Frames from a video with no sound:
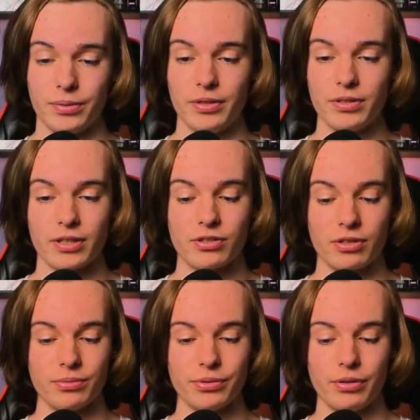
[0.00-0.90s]
is
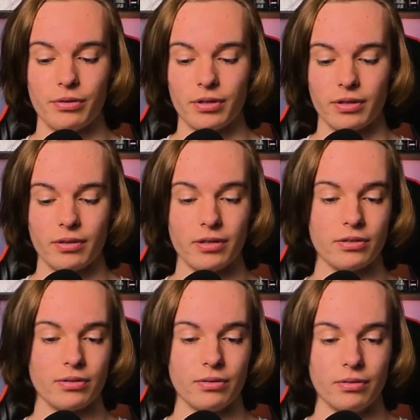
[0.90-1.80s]
actually really thick, that
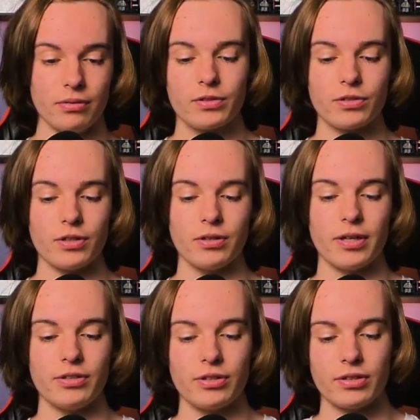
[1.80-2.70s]
is good. So
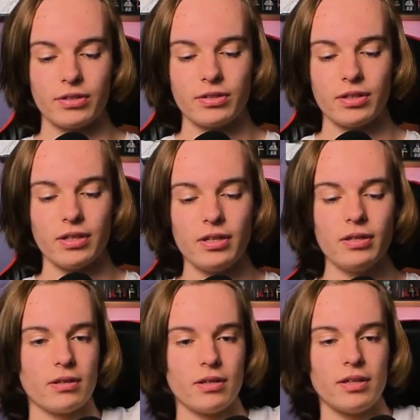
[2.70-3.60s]
as you can see,
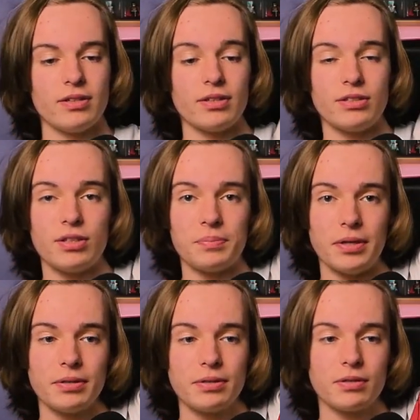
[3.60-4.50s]
there is a
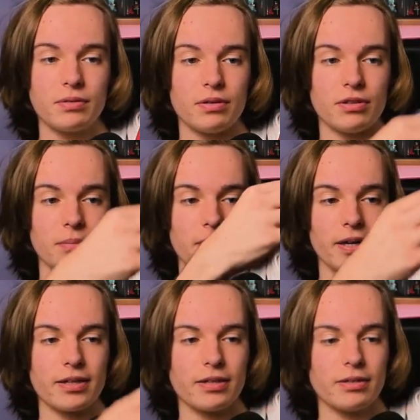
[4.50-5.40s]
zipper on the back,